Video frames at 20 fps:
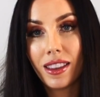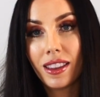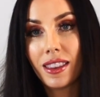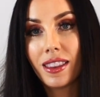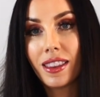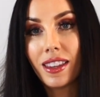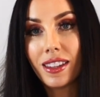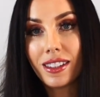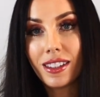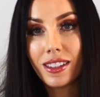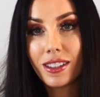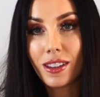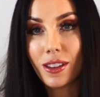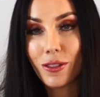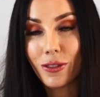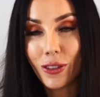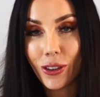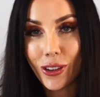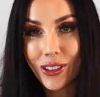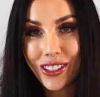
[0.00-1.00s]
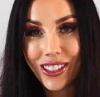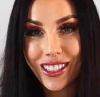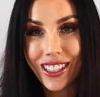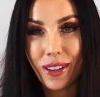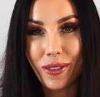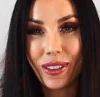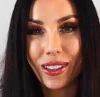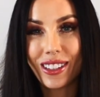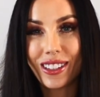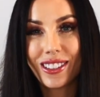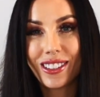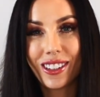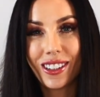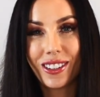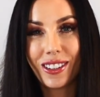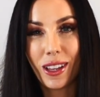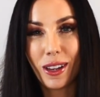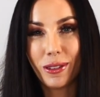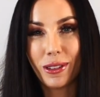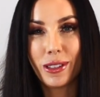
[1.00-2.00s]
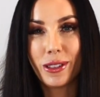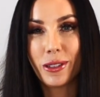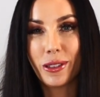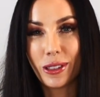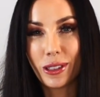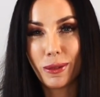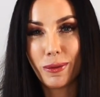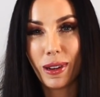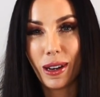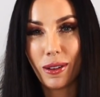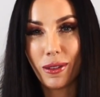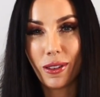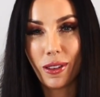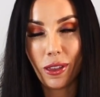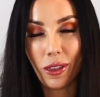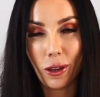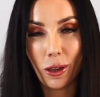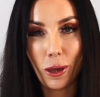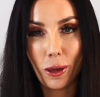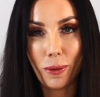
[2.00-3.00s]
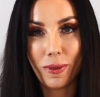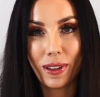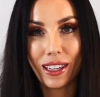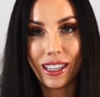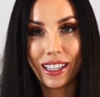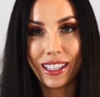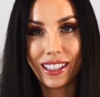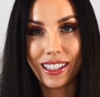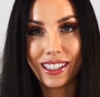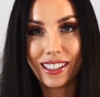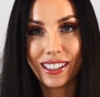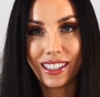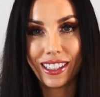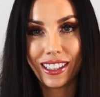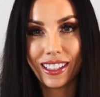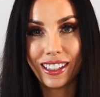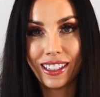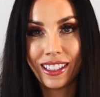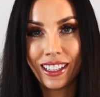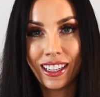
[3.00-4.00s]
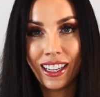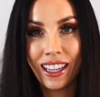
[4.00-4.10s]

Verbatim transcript: This is the first stepping stone that we talked about with the Hermit energy.